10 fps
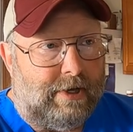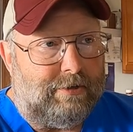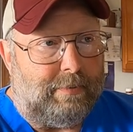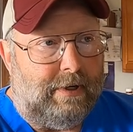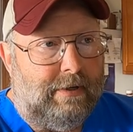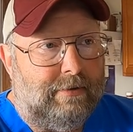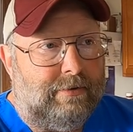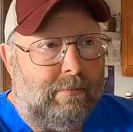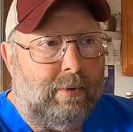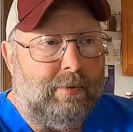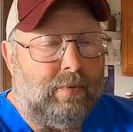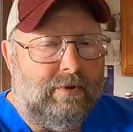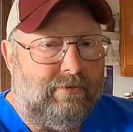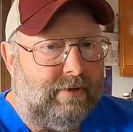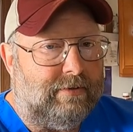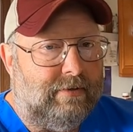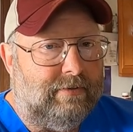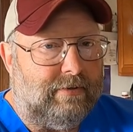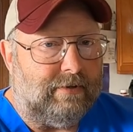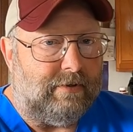that speed is somewhere between 60
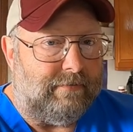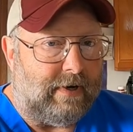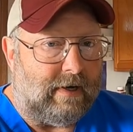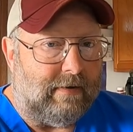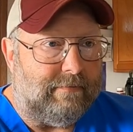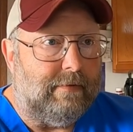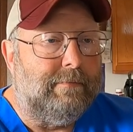and 65.